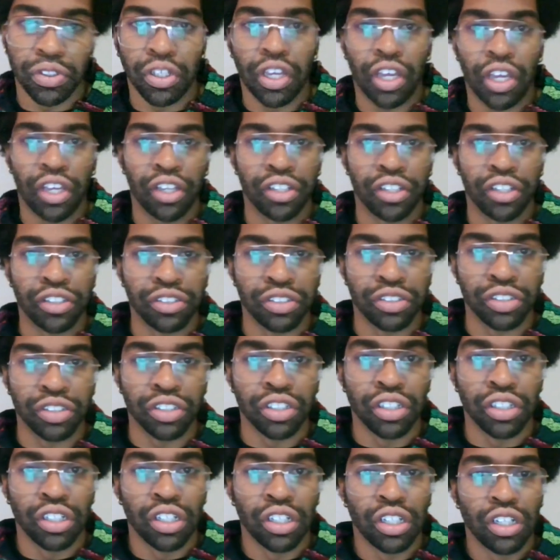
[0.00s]
And
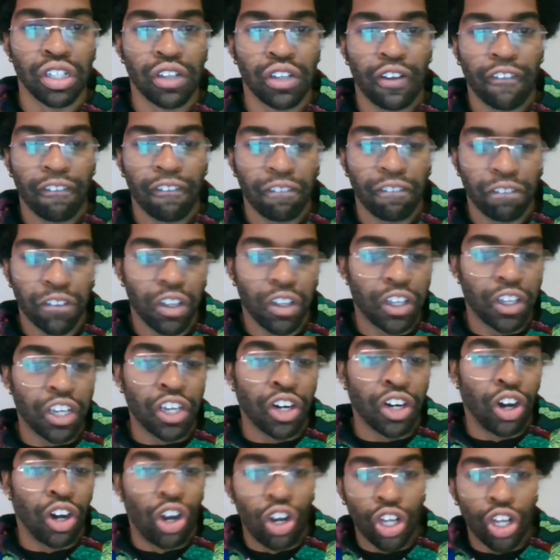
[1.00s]
again,
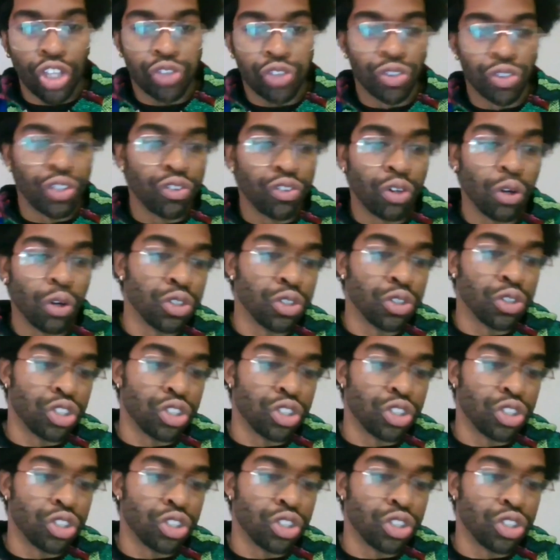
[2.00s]
all three roles